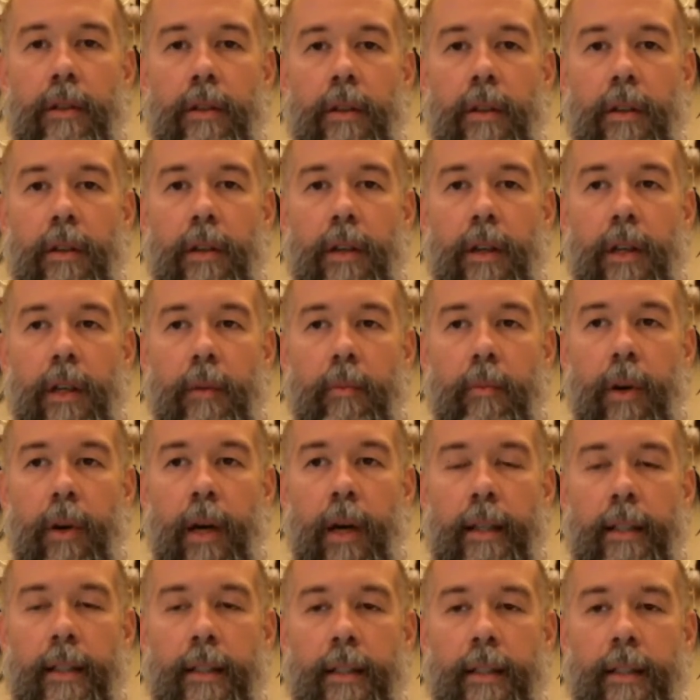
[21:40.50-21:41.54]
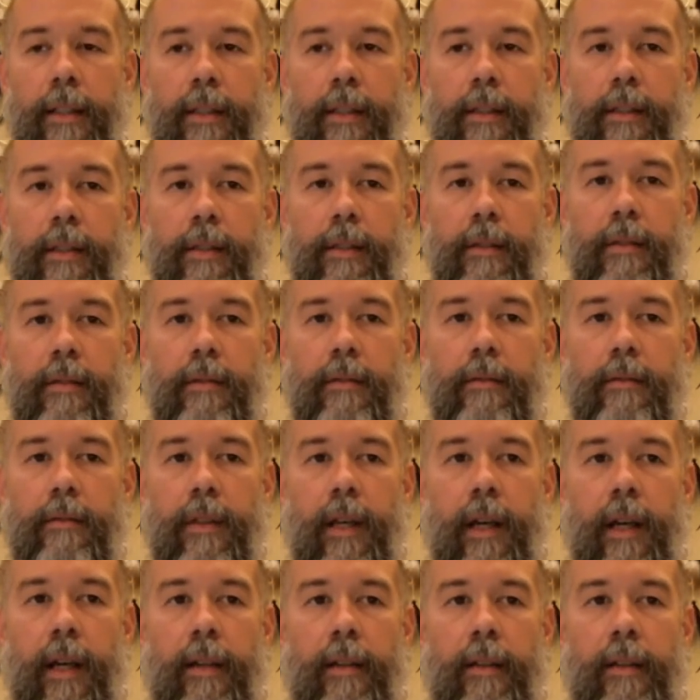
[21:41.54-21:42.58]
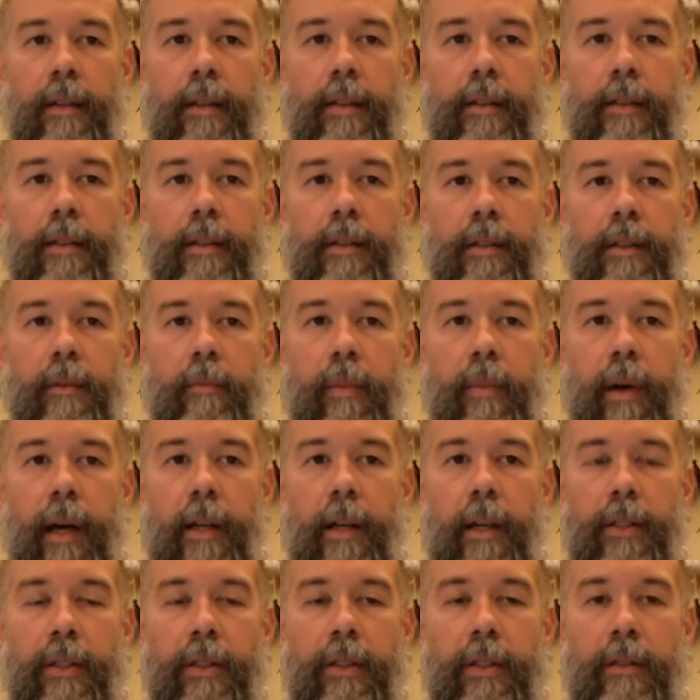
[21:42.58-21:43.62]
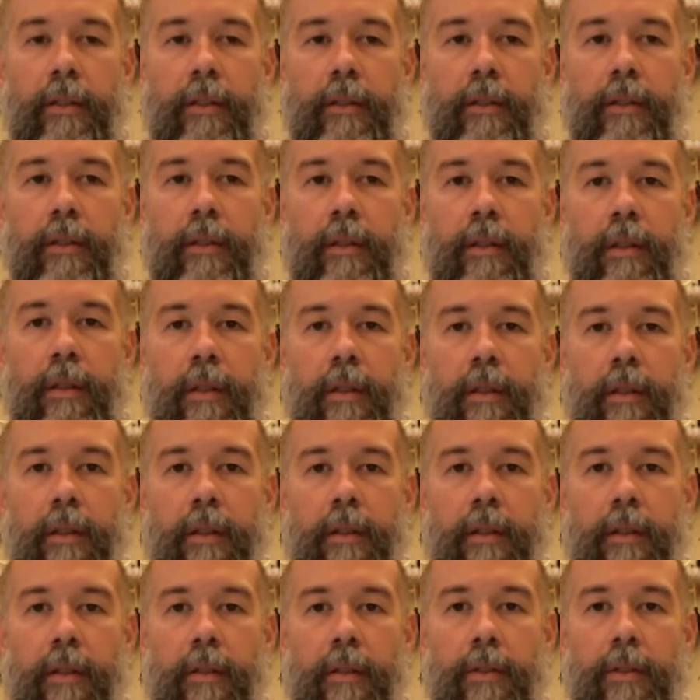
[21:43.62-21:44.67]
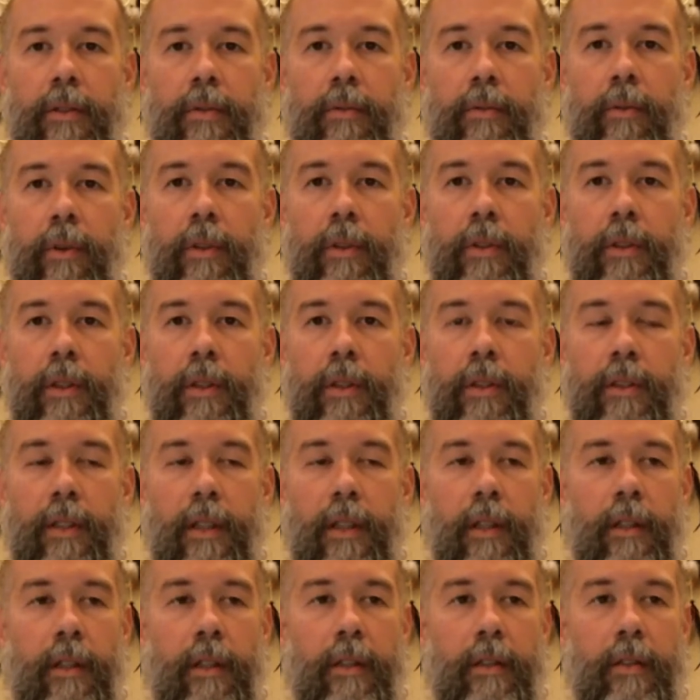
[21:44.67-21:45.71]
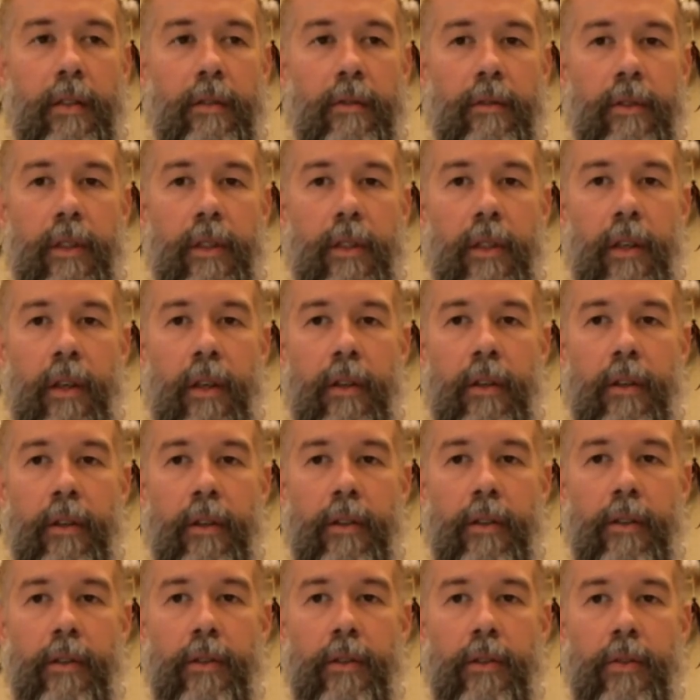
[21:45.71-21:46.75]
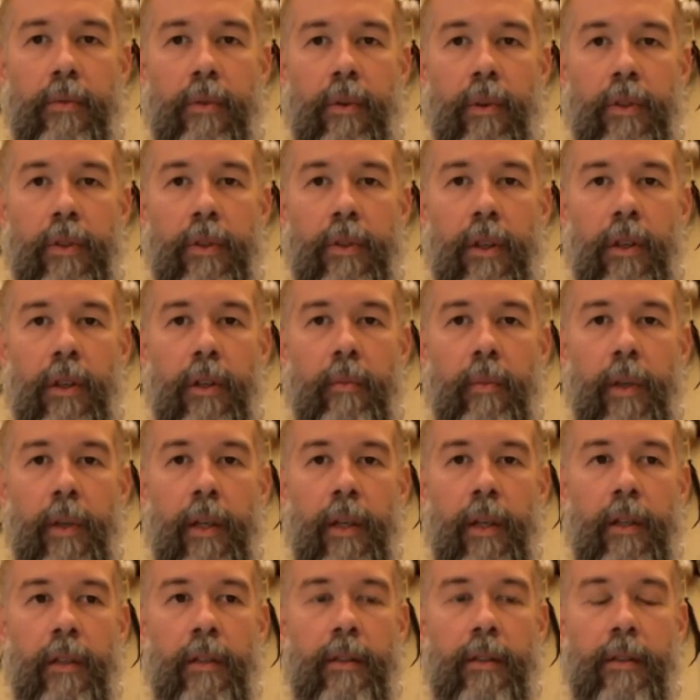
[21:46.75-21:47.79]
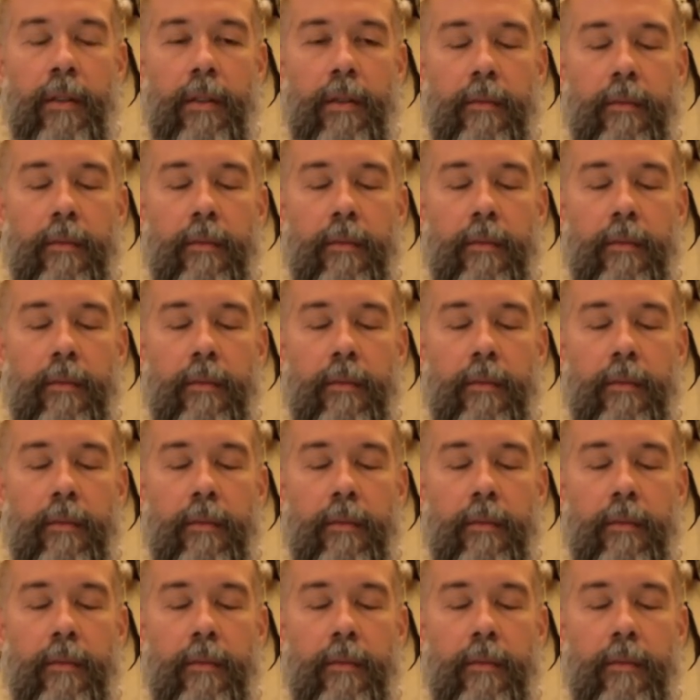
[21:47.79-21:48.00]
and practice, kindness and compassion towards ourselves and others, towards all beings.